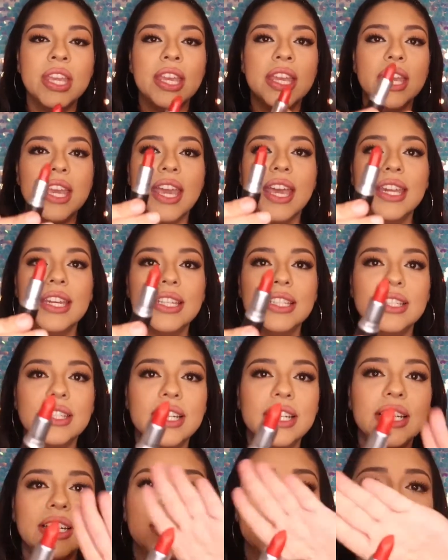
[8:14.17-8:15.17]
And it's
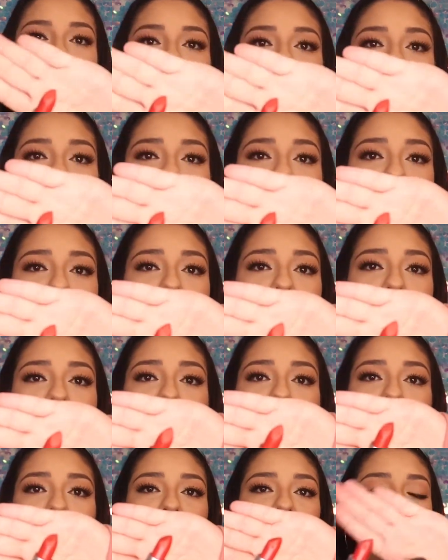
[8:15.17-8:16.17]
a
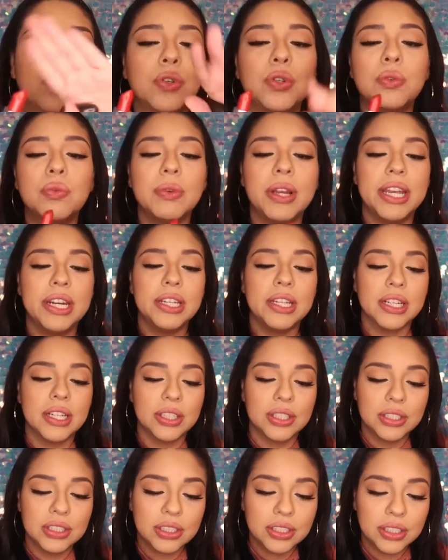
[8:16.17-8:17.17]
beautiful red
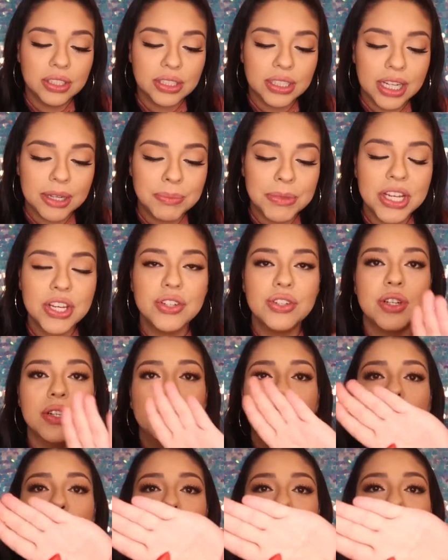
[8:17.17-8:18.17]
color. I'm not sure
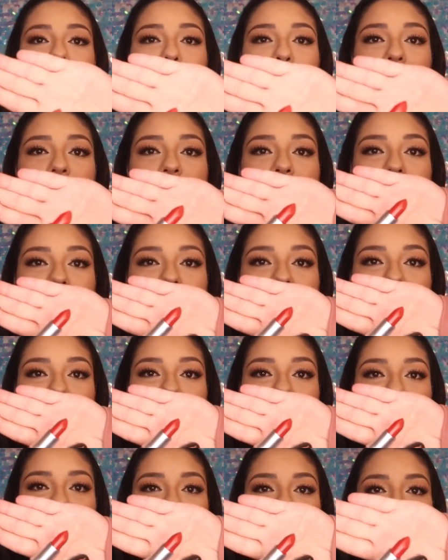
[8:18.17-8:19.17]
if you'll be able to see
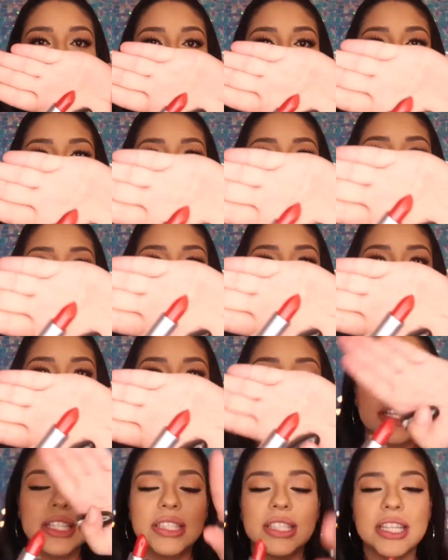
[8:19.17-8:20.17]
it,
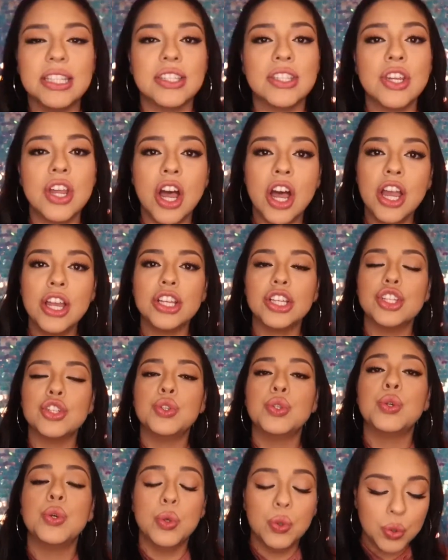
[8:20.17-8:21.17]
but it's not
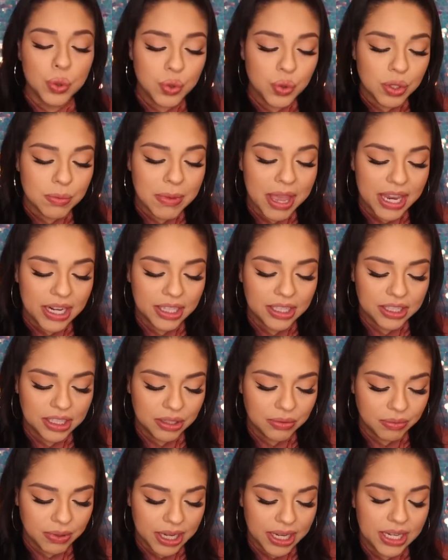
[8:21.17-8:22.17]
too dramatically
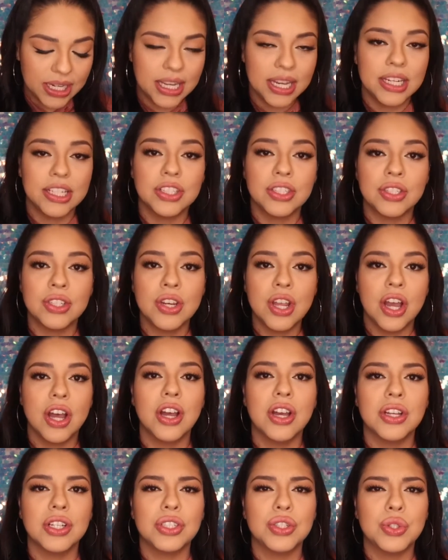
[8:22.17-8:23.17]
red and it's
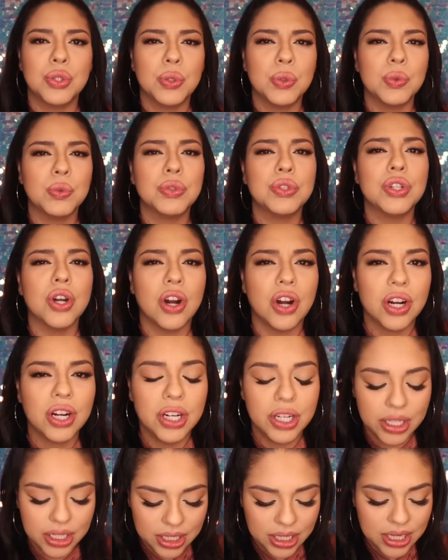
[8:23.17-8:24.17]
not too
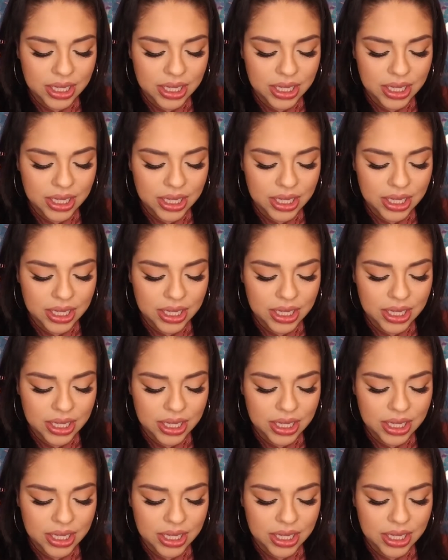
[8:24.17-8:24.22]
dark,